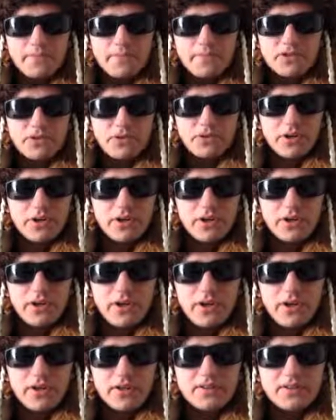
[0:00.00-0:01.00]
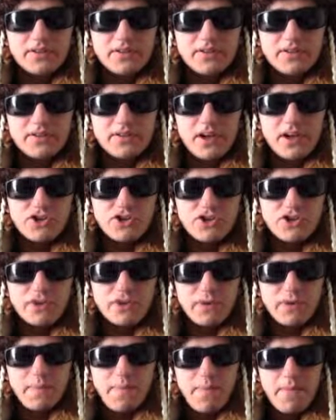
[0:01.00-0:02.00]
so here it
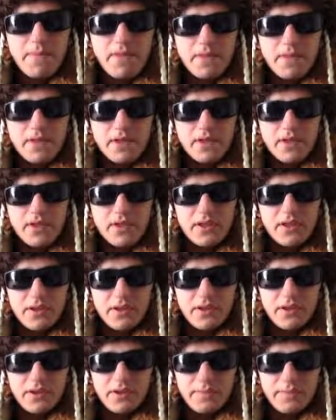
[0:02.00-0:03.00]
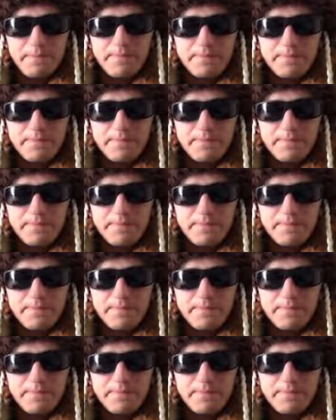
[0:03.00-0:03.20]
touched the